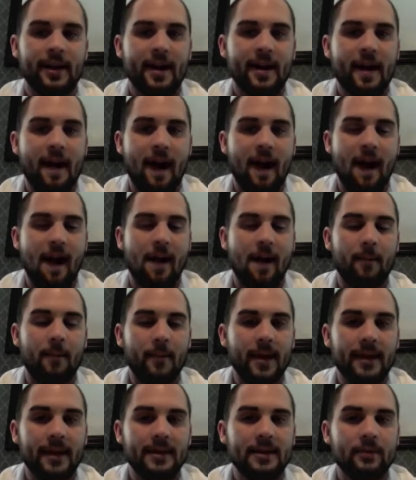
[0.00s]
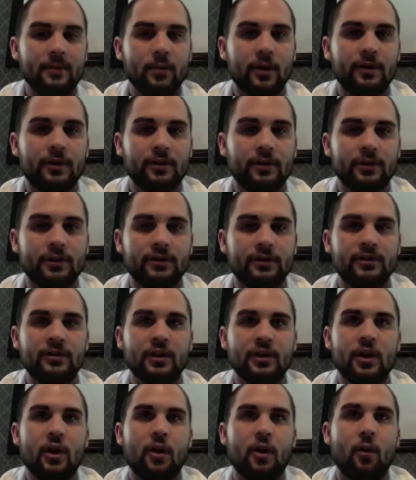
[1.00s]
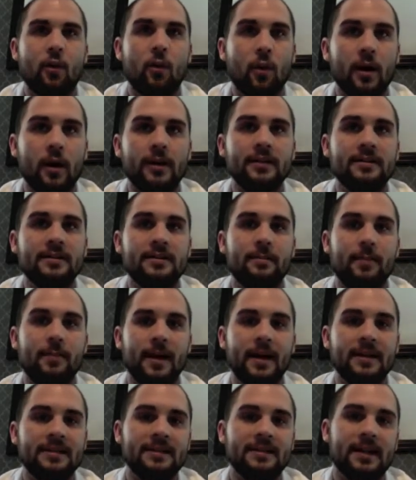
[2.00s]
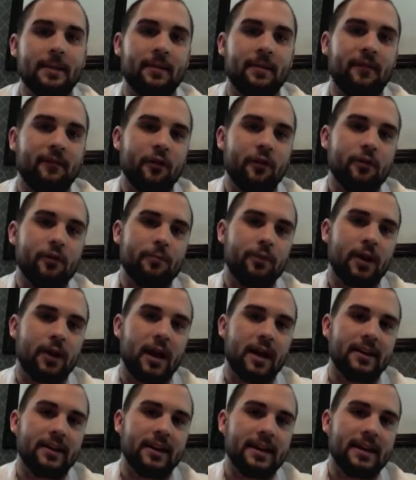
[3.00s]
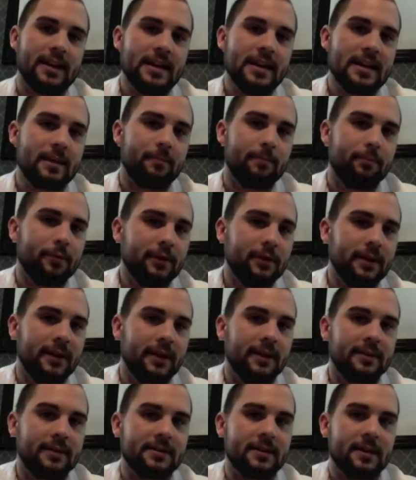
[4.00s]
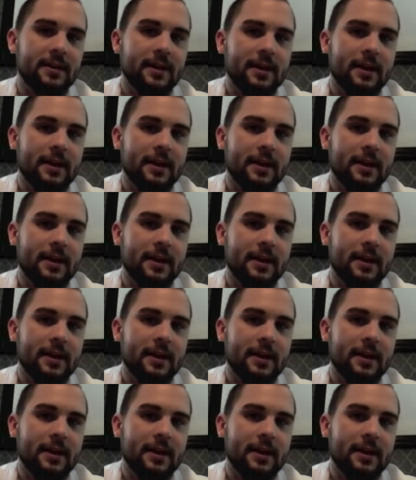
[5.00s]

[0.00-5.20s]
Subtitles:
and he wonders what is the best type of food plot that he can plant